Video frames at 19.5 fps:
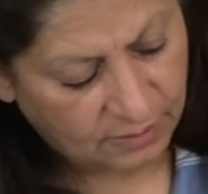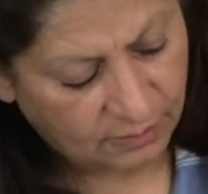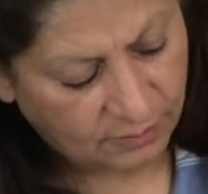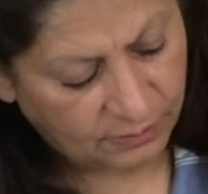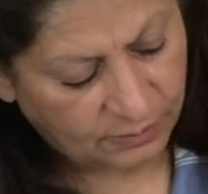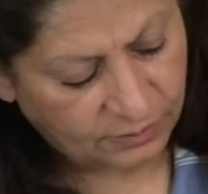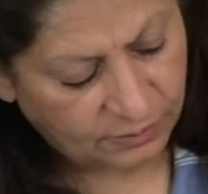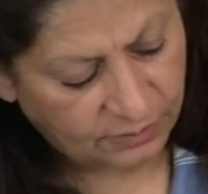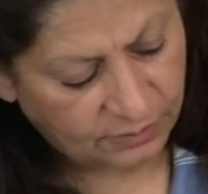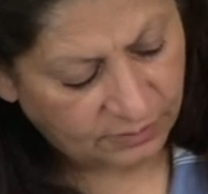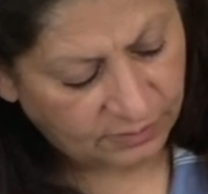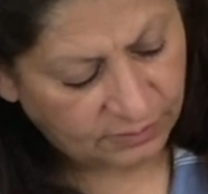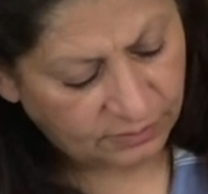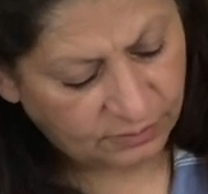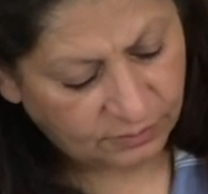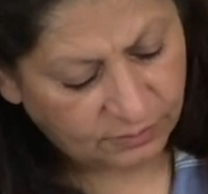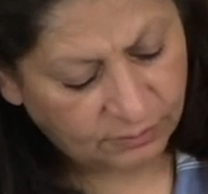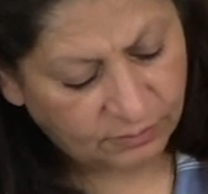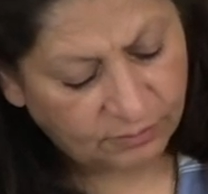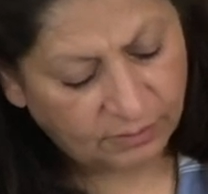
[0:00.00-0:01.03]
what you need
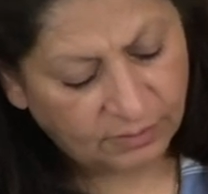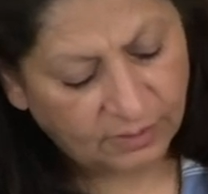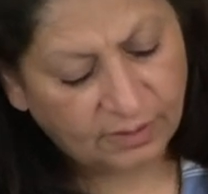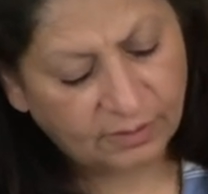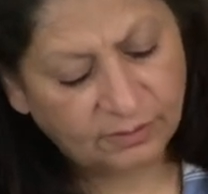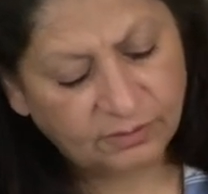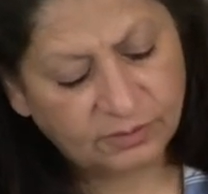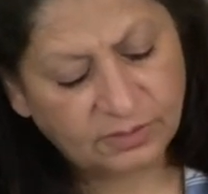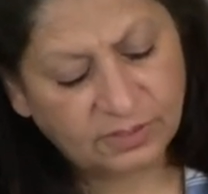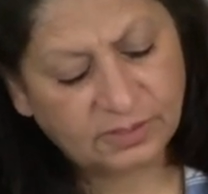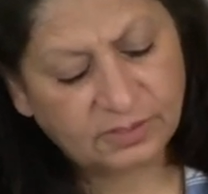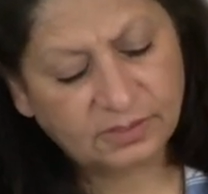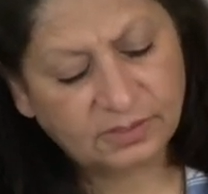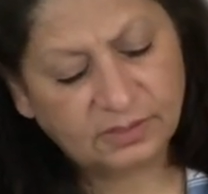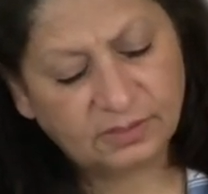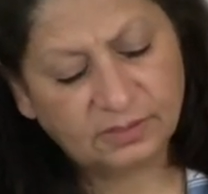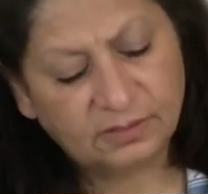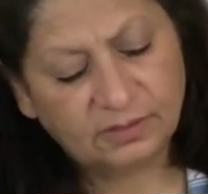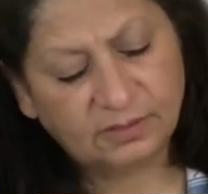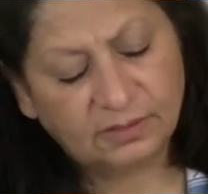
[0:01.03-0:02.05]
to do like you know just
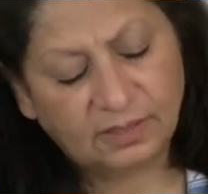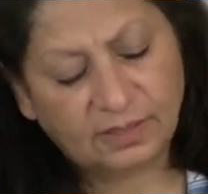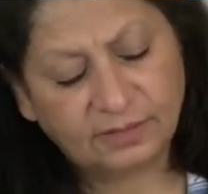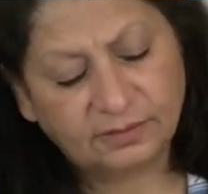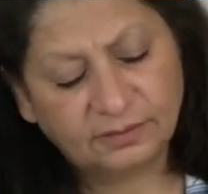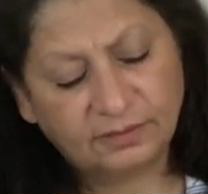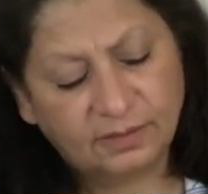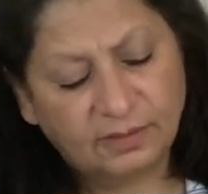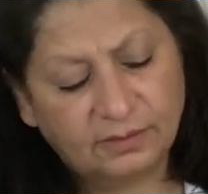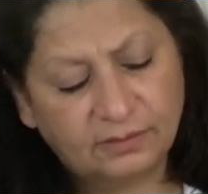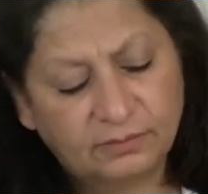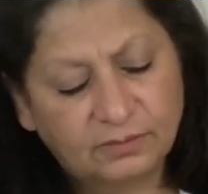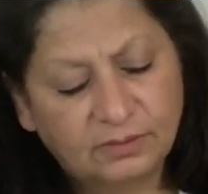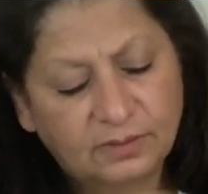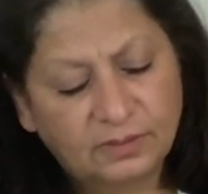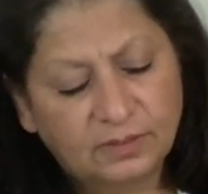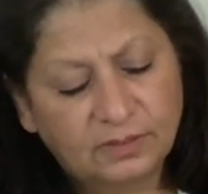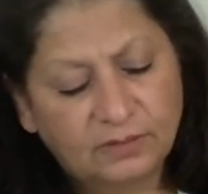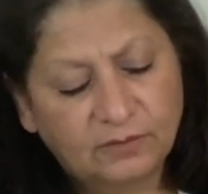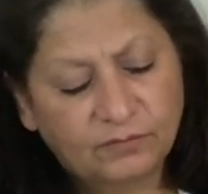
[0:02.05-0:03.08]
uh, right now
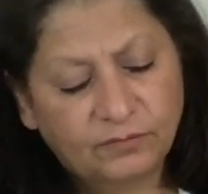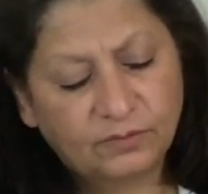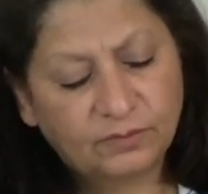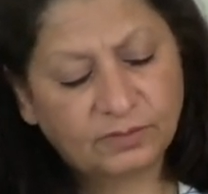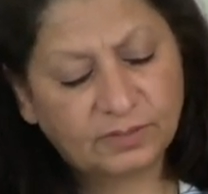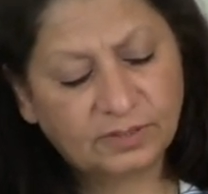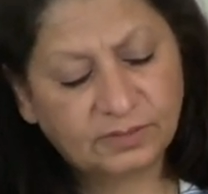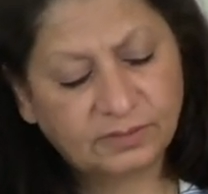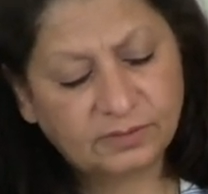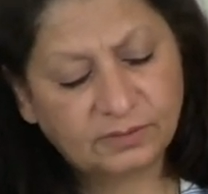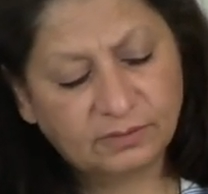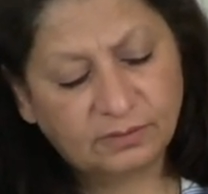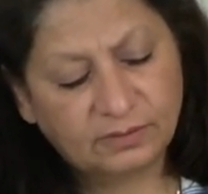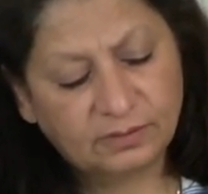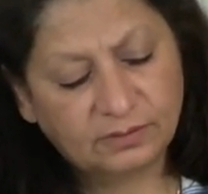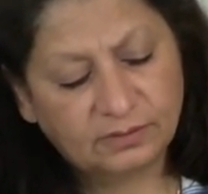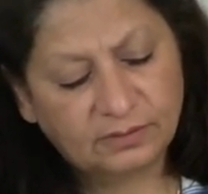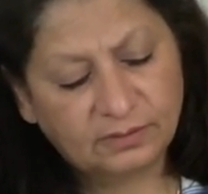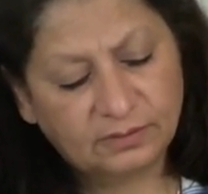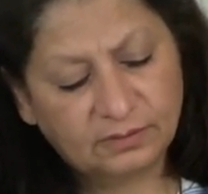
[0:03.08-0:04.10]
focus
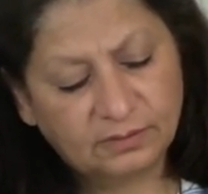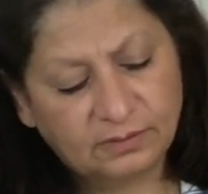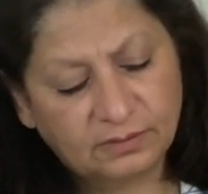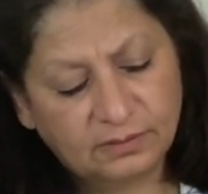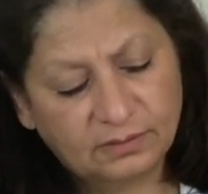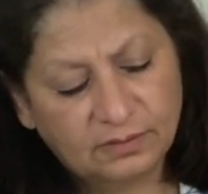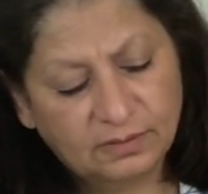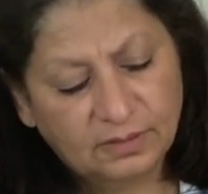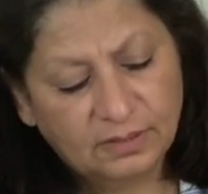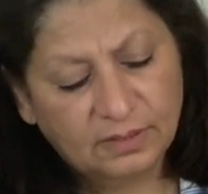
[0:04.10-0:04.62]
on uh,